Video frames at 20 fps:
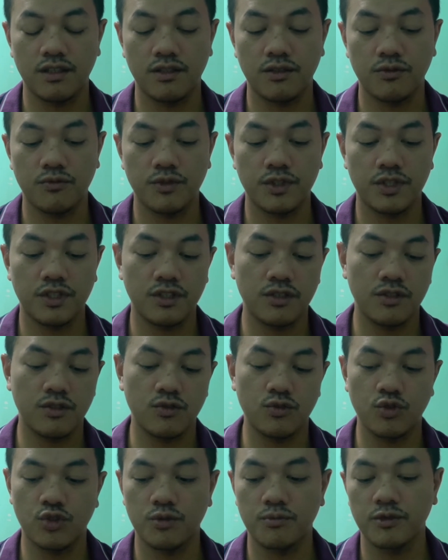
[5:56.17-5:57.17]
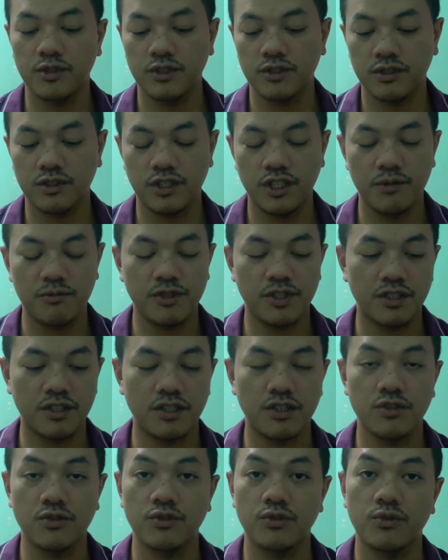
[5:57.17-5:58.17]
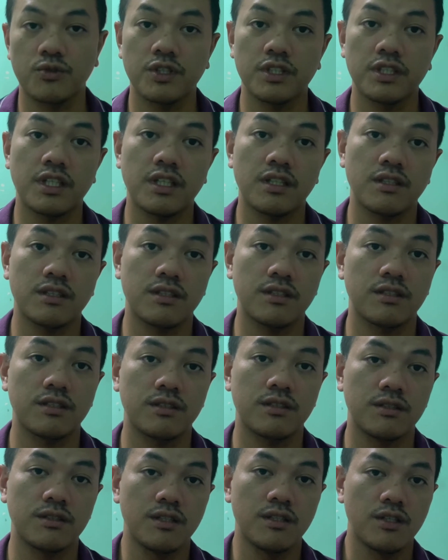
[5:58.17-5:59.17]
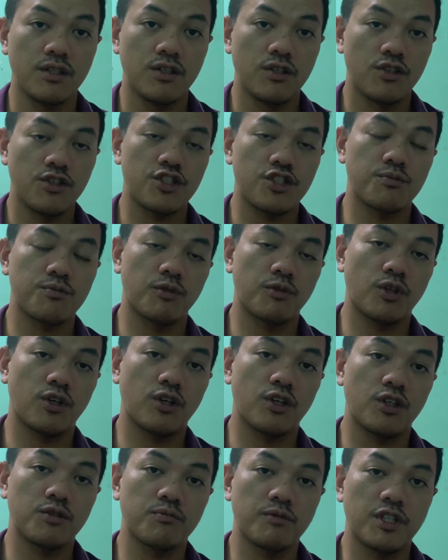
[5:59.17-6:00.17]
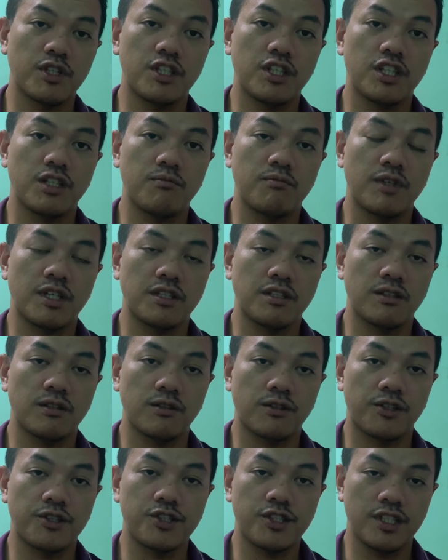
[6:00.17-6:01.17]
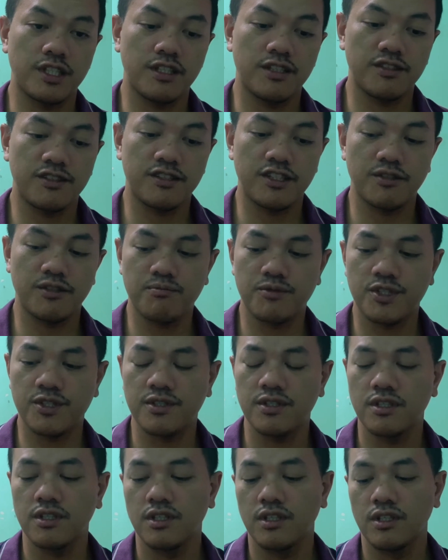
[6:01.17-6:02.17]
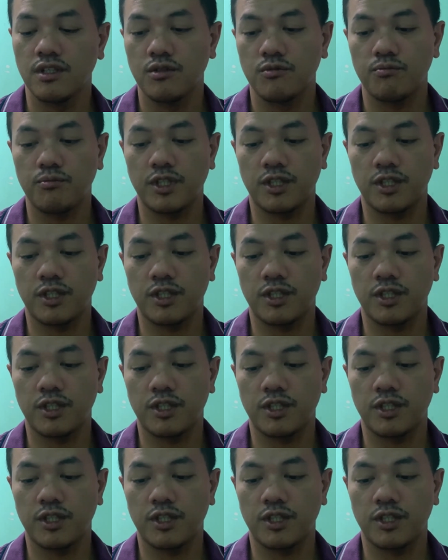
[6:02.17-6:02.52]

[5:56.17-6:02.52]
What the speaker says: with the normal Klipsch, I think you only get the small, medium, and the large ear tips, but